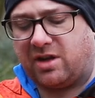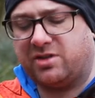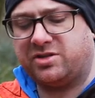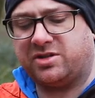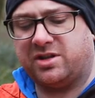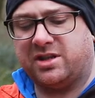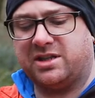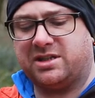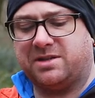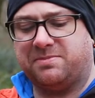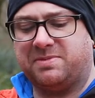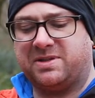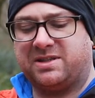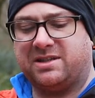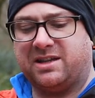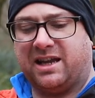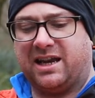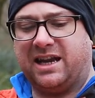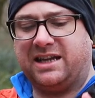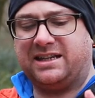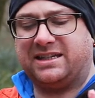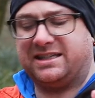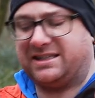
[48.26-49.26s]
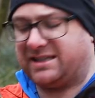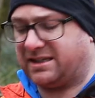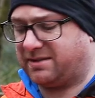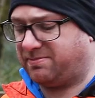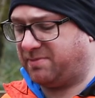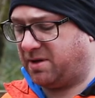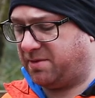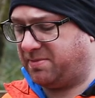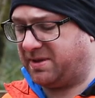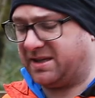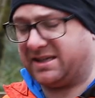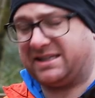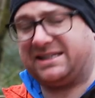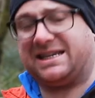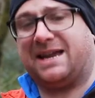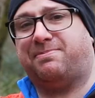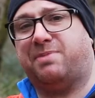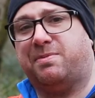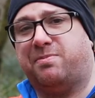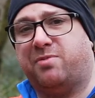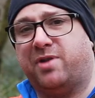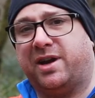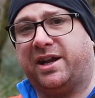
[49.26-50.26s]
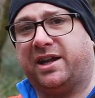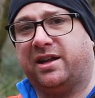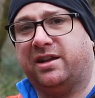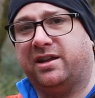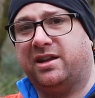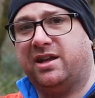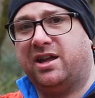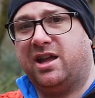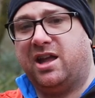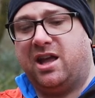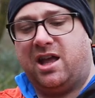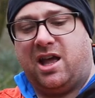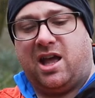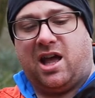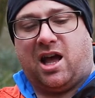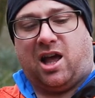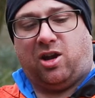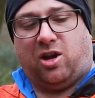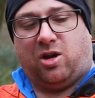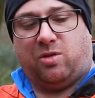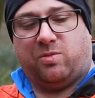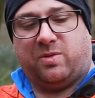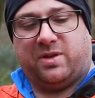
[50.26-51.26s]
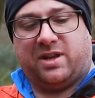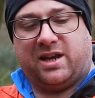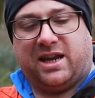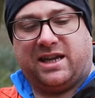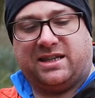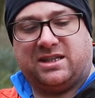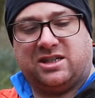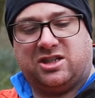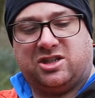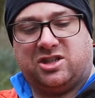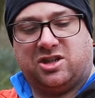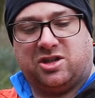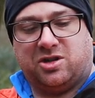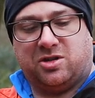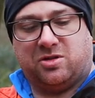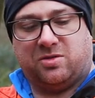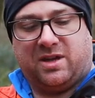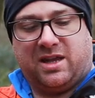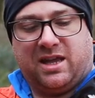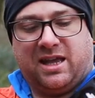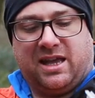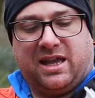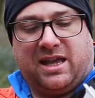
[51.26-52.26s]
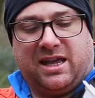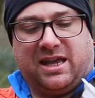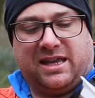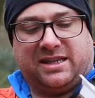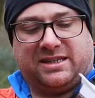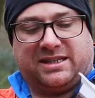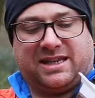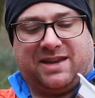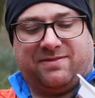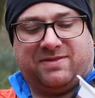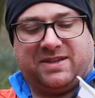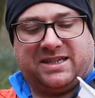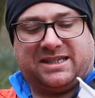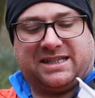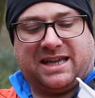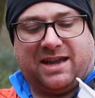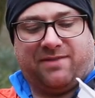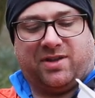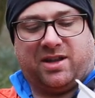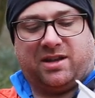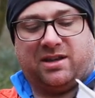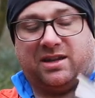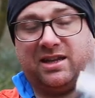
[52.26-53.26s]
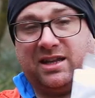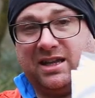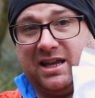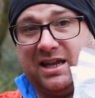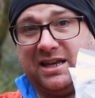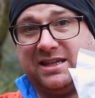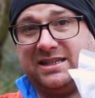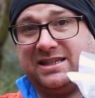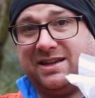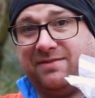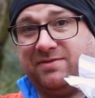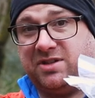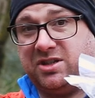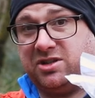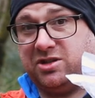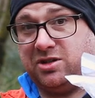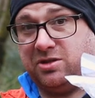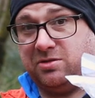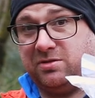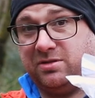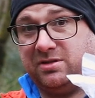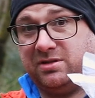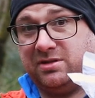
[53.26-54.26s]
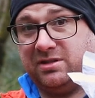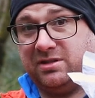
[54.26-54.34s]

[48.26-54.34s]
So there's an 86 millimeter step up ring along with an 82, a 77 and a 72.